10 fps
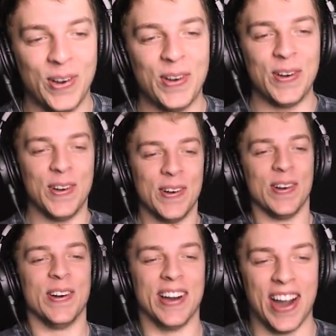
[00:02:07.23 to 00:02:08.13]

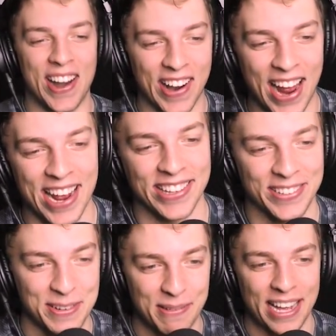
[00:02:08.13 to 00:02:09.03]
Oh, all right.
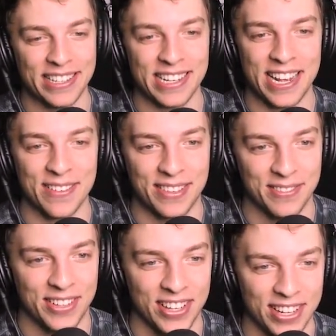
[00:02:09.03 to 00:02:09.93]
So we might actually have
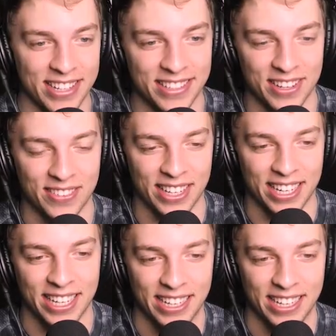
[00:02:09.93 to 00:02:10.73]
some good ones over here.